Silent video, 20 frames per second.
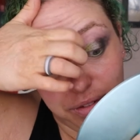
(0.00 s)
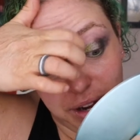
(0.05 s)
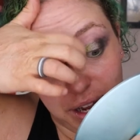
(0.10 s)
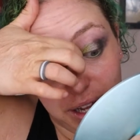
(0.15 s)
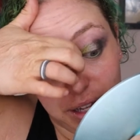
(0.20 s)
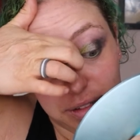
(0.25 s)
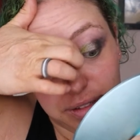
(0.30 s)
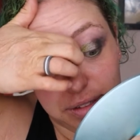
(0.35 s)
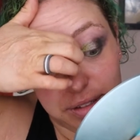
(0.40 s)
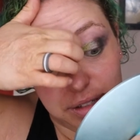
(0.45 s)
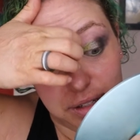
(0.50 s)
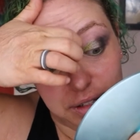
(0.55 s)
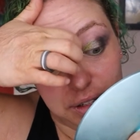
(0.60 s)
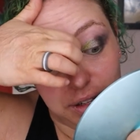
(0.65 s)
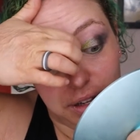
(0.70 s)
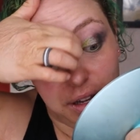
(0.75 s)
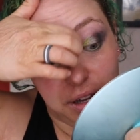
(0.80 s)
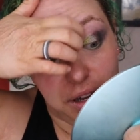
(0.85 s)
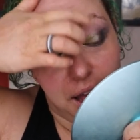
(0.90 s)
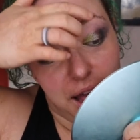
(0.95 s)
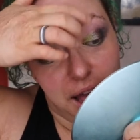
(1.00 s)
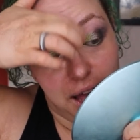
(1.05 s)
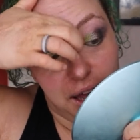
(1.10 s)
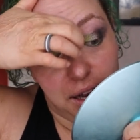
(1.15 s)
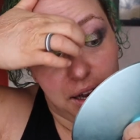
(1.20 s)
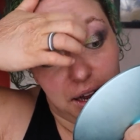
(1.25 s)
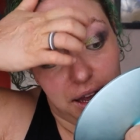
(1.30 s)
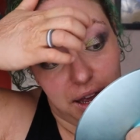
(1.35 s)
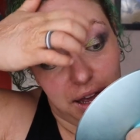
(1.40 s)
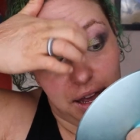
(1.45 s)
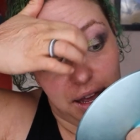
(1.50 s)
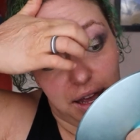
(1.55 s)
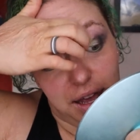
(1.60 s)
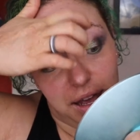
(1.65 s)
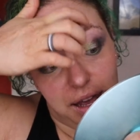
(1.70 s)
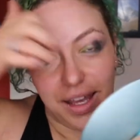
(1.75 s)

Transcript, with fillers: friends and and uh,